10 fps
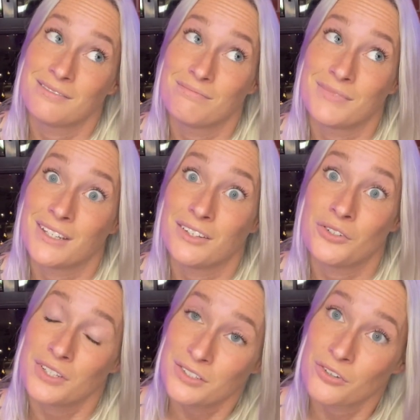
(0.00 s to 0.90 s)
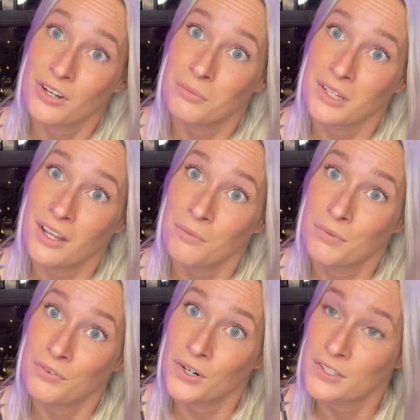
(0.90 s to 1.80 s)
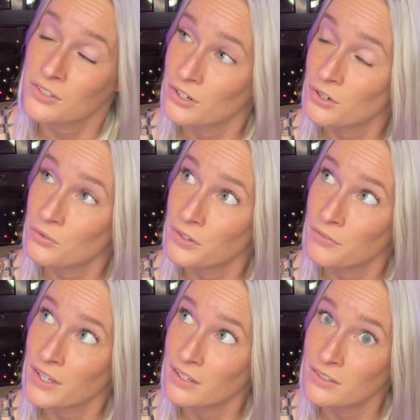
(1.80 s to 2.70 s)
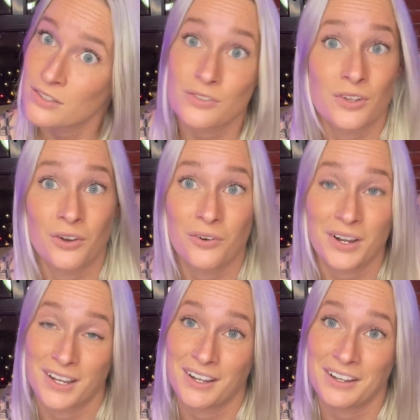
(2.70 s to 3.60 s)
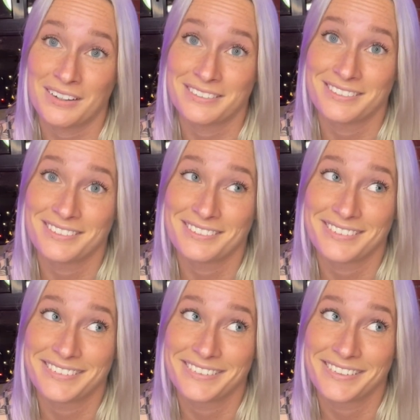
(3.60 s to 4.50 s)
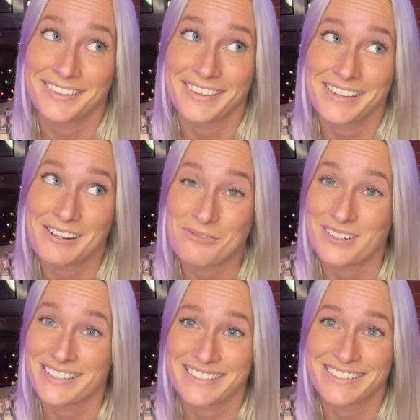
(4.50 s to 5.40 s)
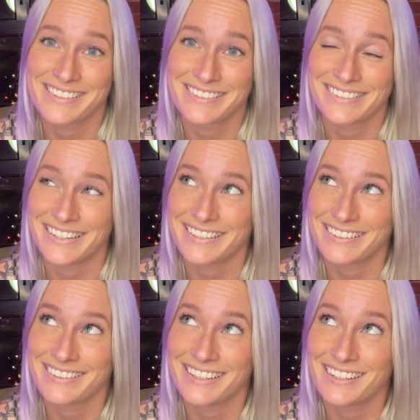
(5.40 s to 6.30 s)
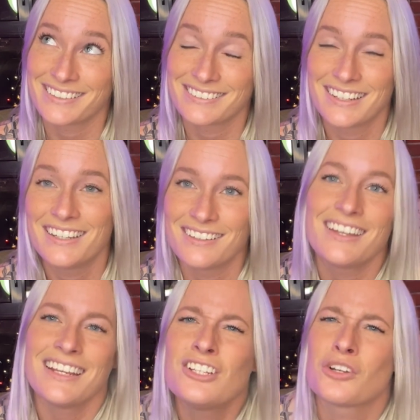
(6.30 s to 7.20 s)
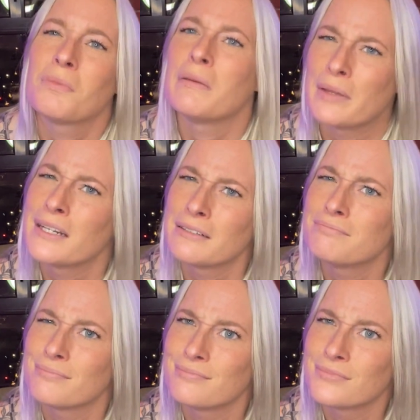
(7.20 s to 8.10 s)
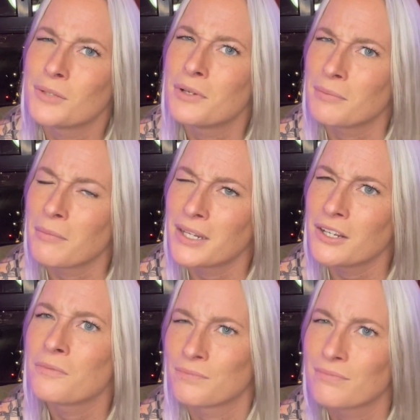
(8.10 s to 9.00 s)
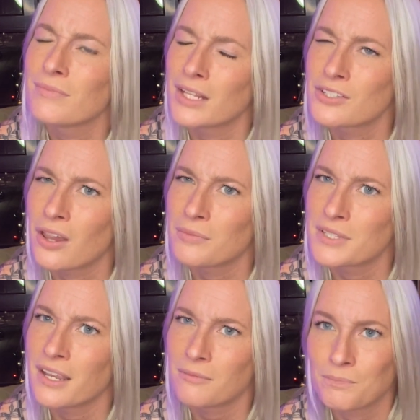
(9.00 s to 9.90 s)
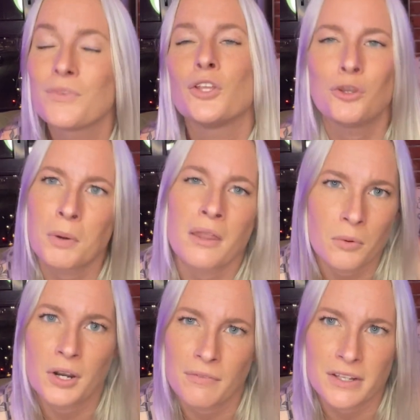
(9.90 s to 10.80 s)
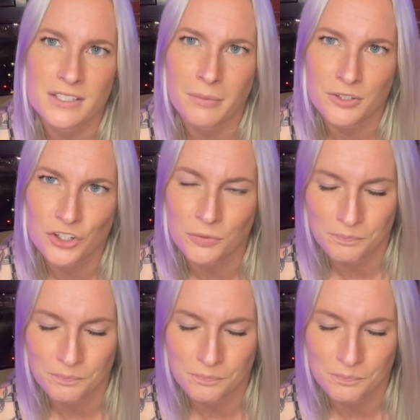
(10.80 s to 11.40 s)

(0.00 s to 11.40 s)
didn't use Instagram a lot before I started OnlyFans, so I was not like it took me a minute to build my menu. That's all I'm saying. You probably won't have that same issue.